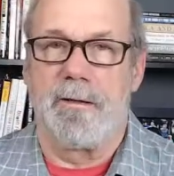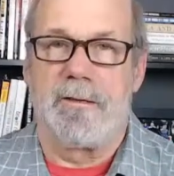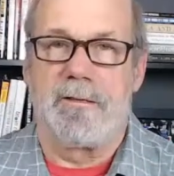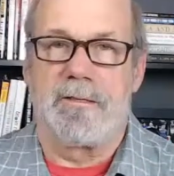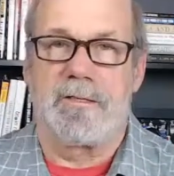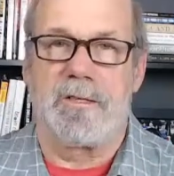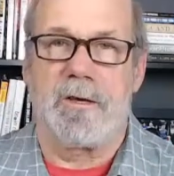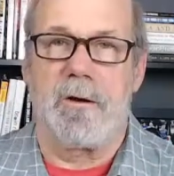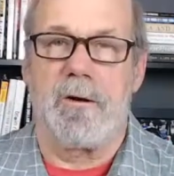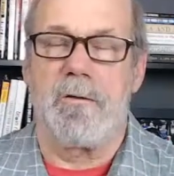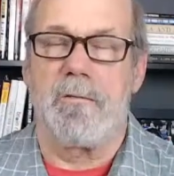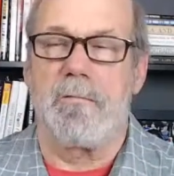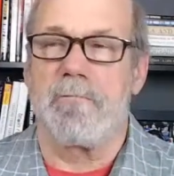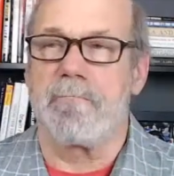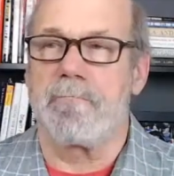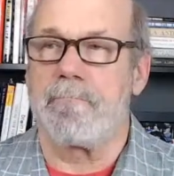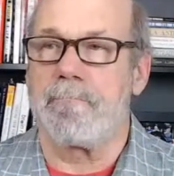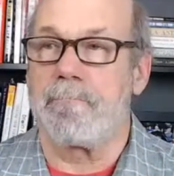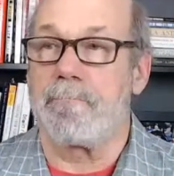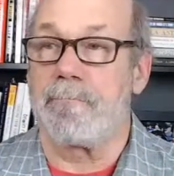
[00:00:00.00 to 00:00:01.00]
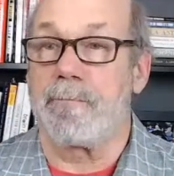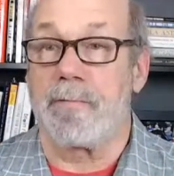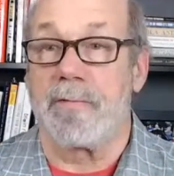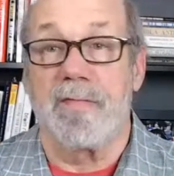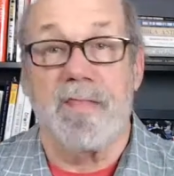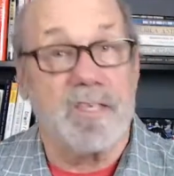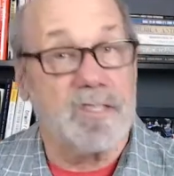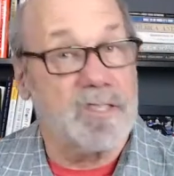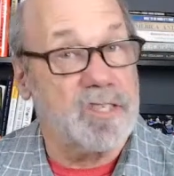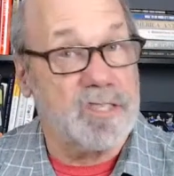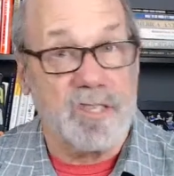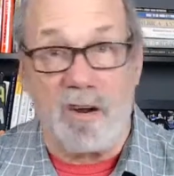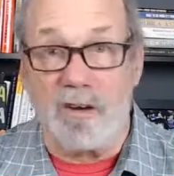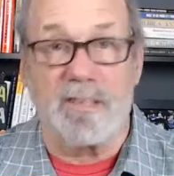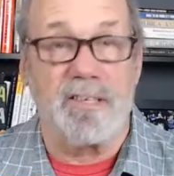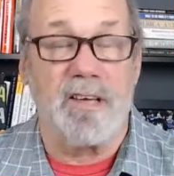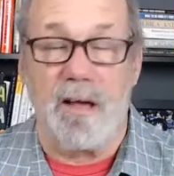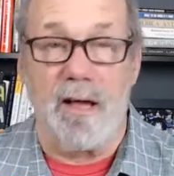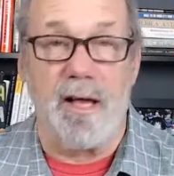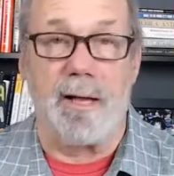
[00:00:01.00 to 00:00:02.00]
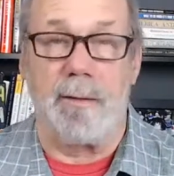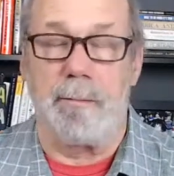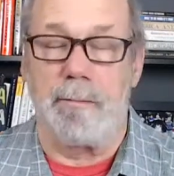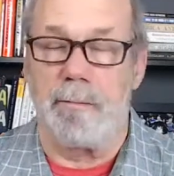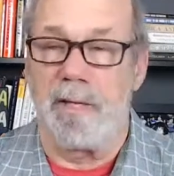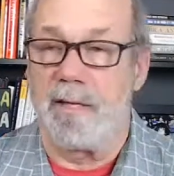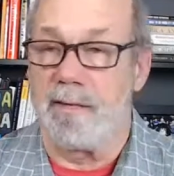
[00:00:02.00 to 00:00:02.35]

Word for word: So this is our time.